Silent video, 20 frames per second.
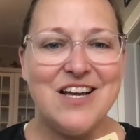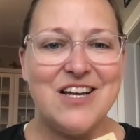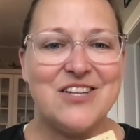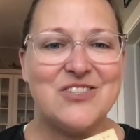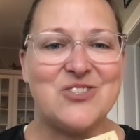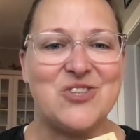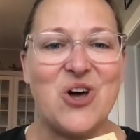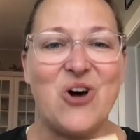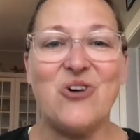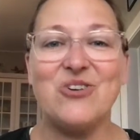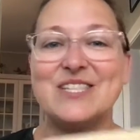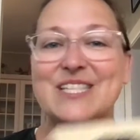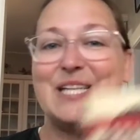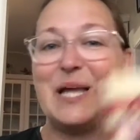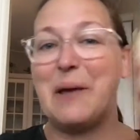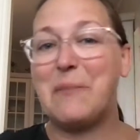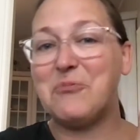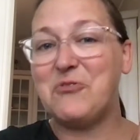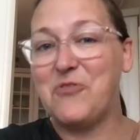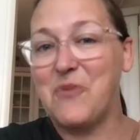So
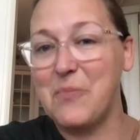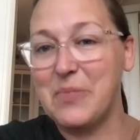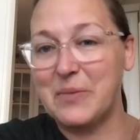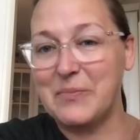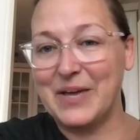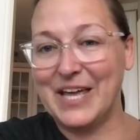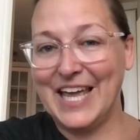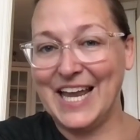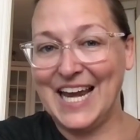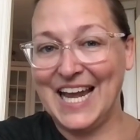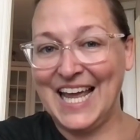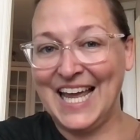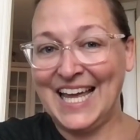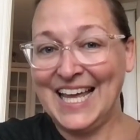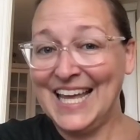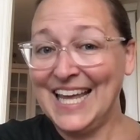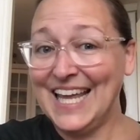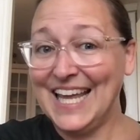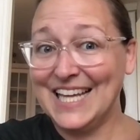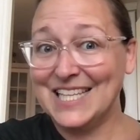Stamped from the
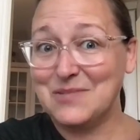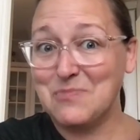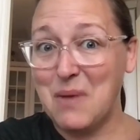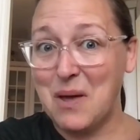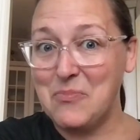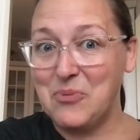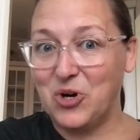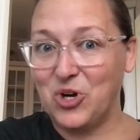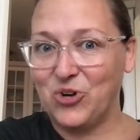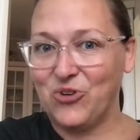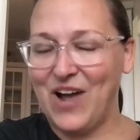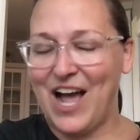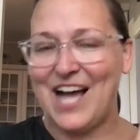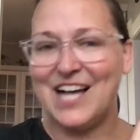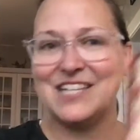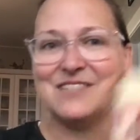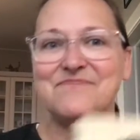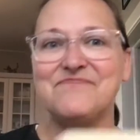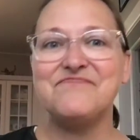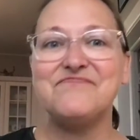Beginning is my book rec.